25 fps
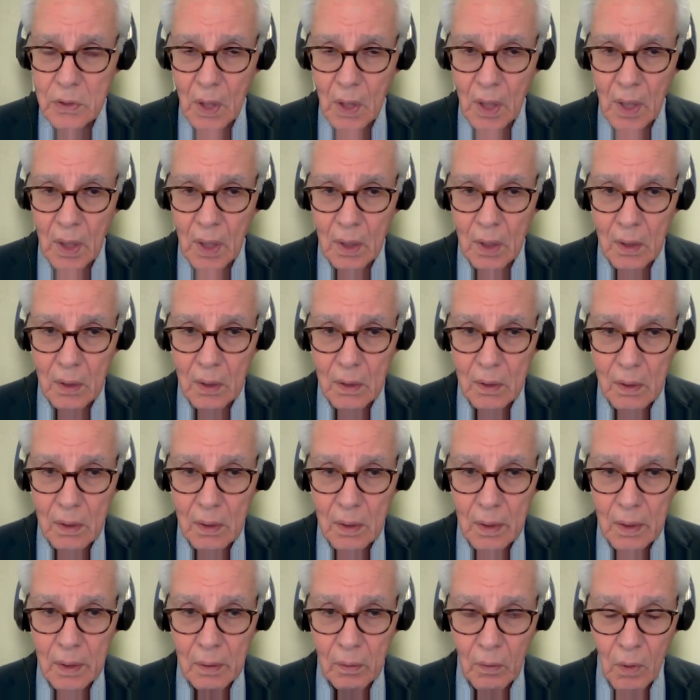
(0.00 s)
are.
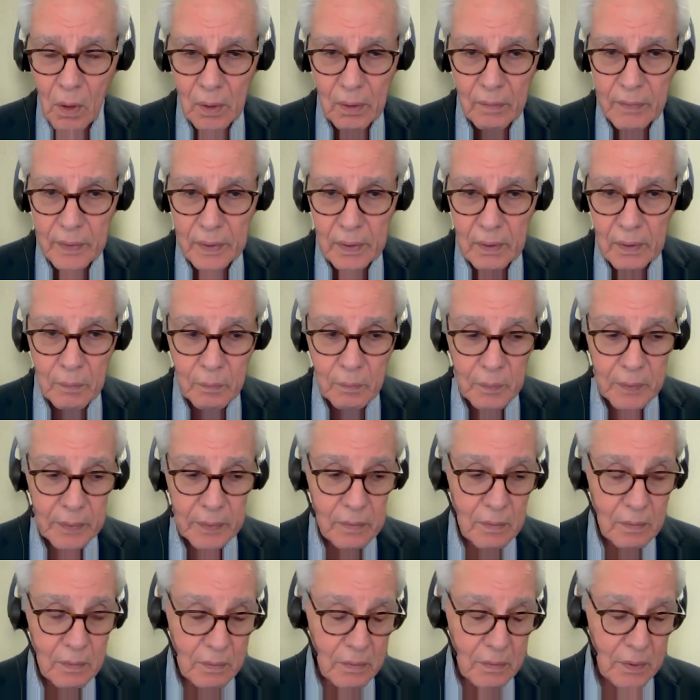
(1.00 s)
Uh, all of it with
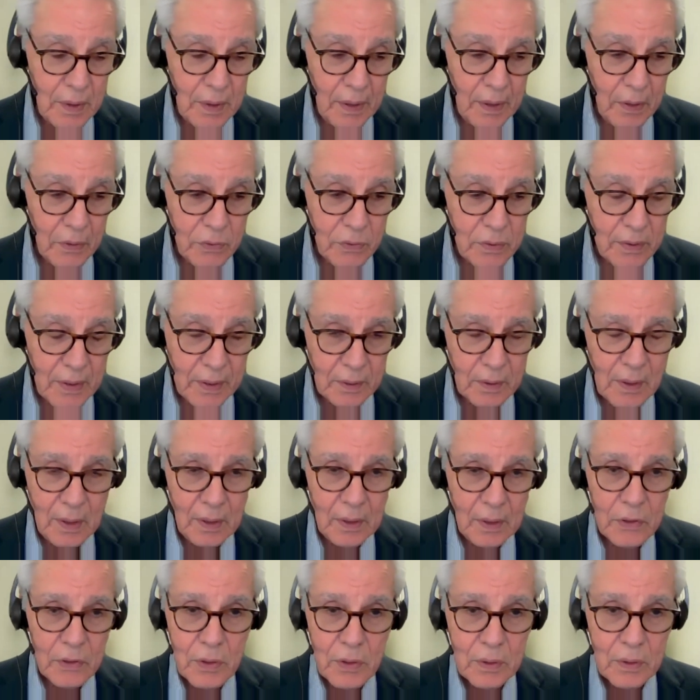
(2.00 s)
today's
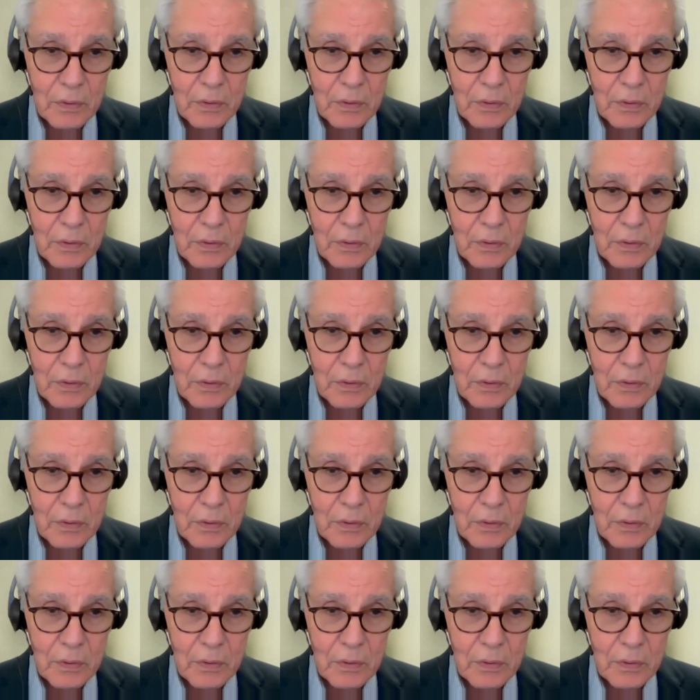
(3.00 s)
technology,